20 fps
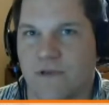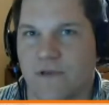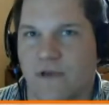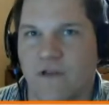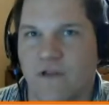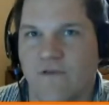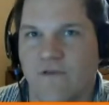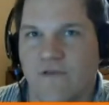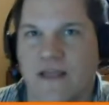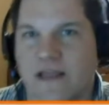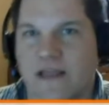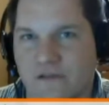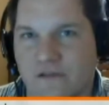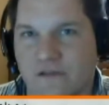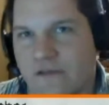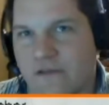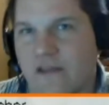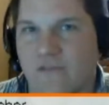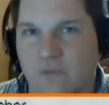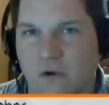the fans on
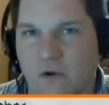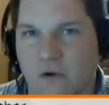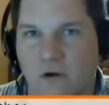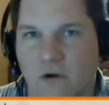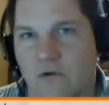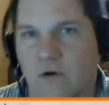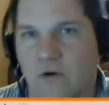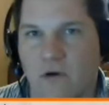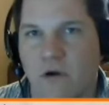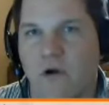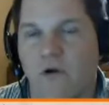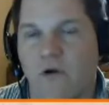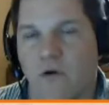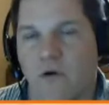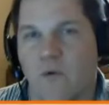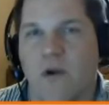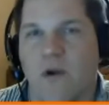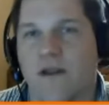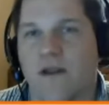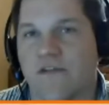Facebook or
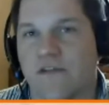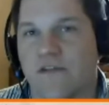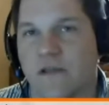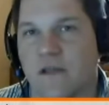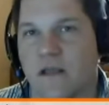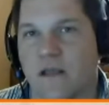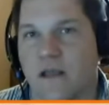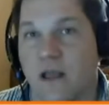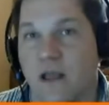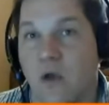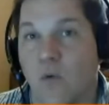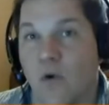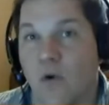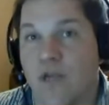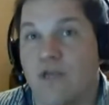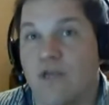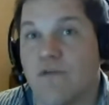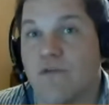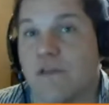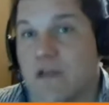whatnot. Say, what
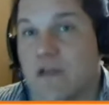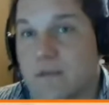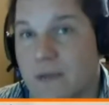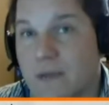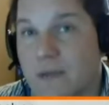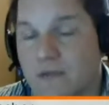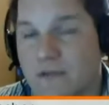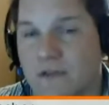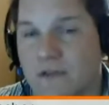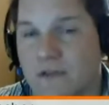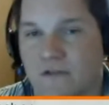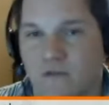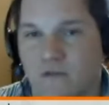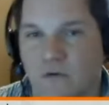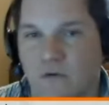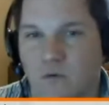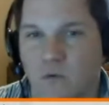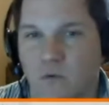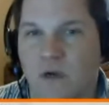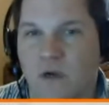do you think about this?
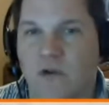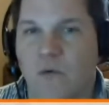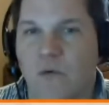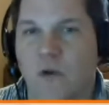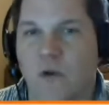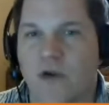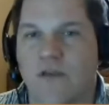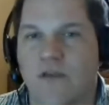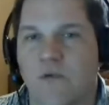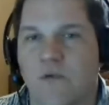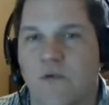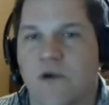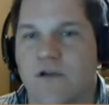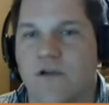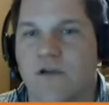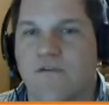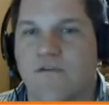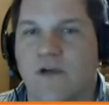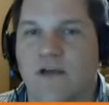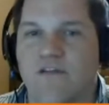Or what are
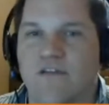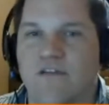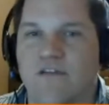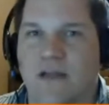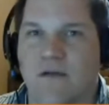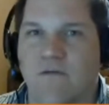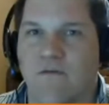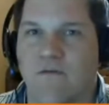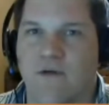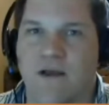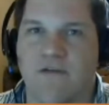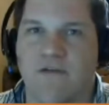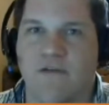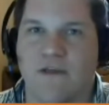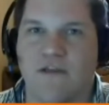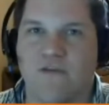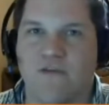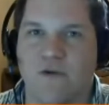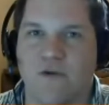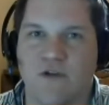your five
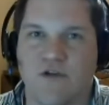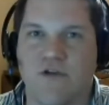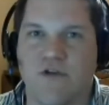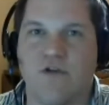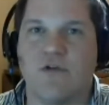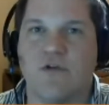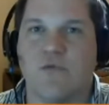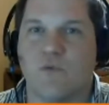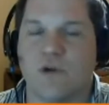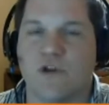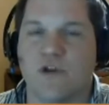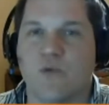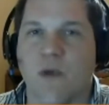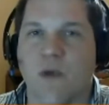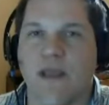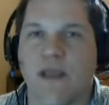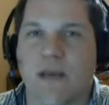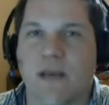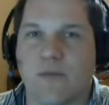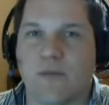things when you
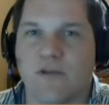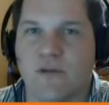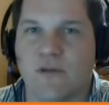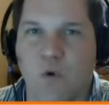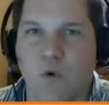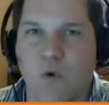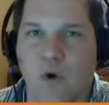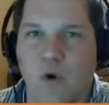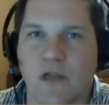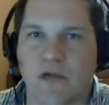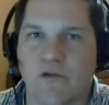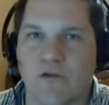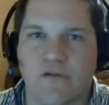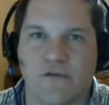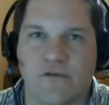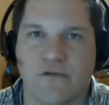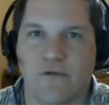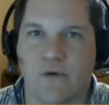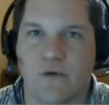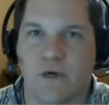wake up in the morning
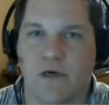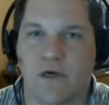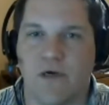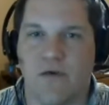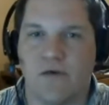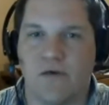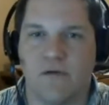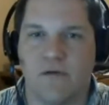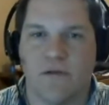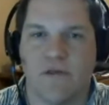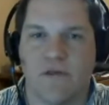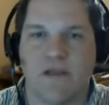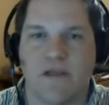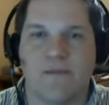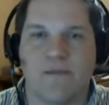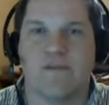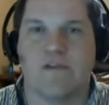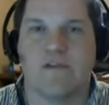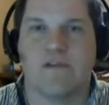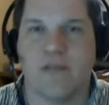to think
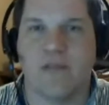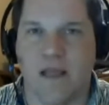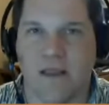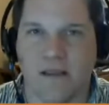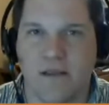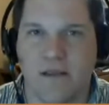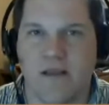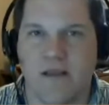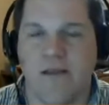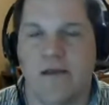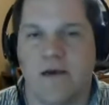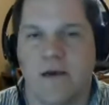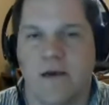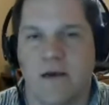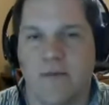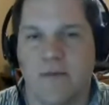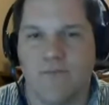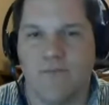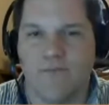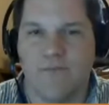about the day?
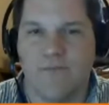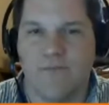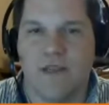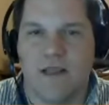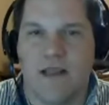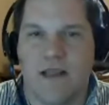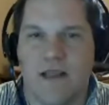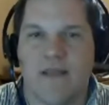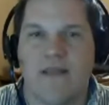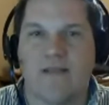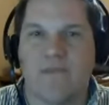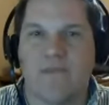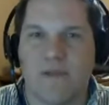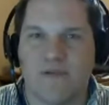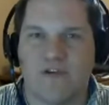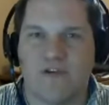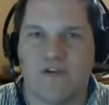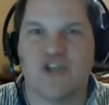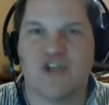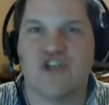And then
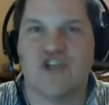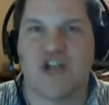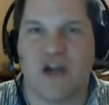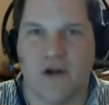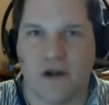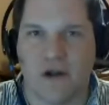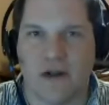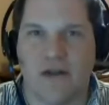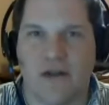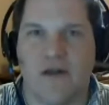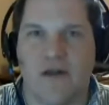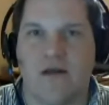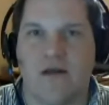people start sharing